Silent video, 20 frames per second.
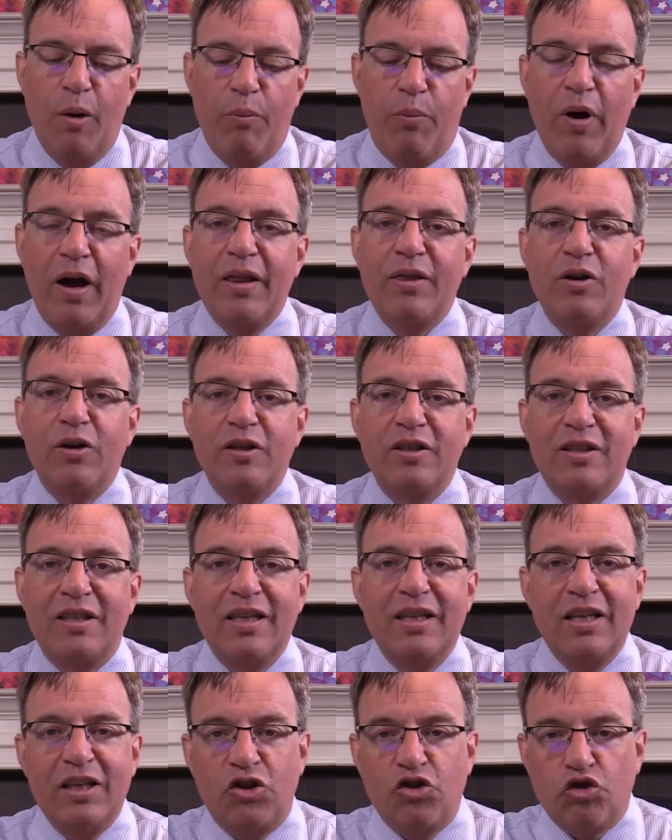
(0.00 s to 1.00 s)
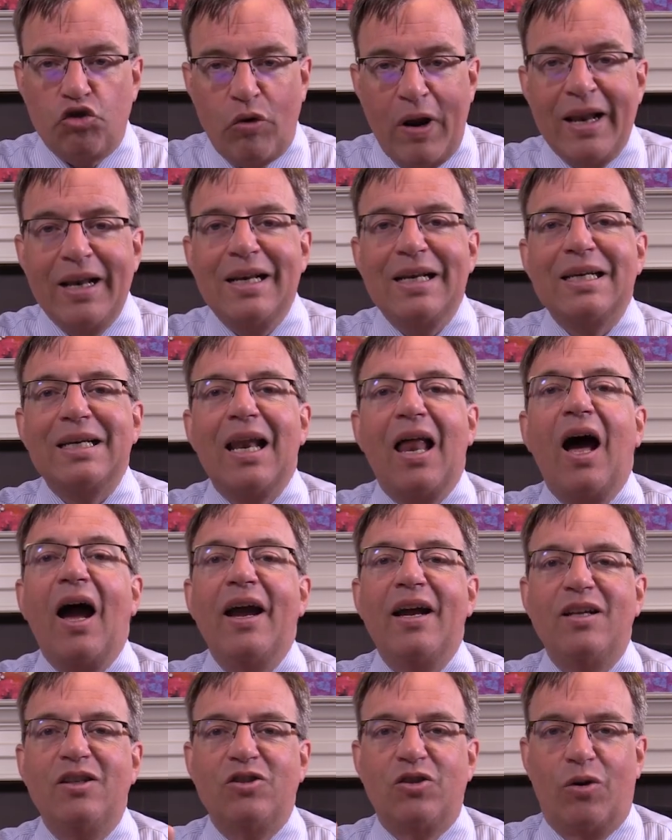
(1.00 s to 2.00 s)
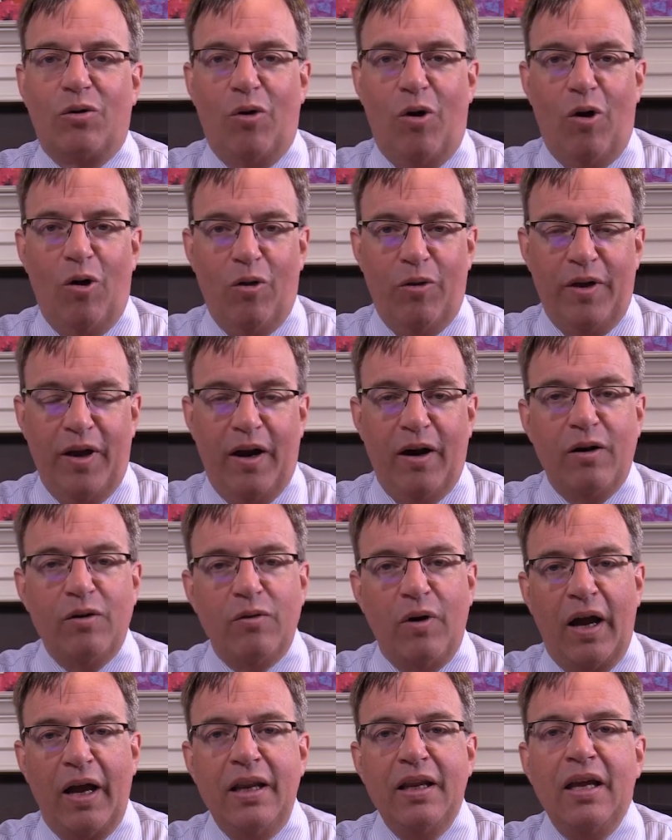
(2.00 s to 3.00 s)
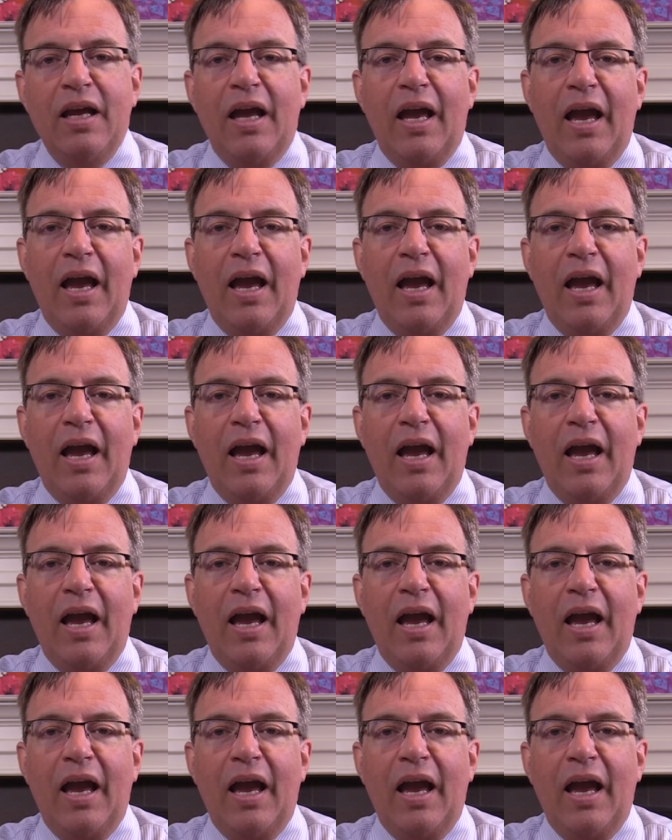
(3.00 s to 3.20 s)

But there's the trend lines are all there, right?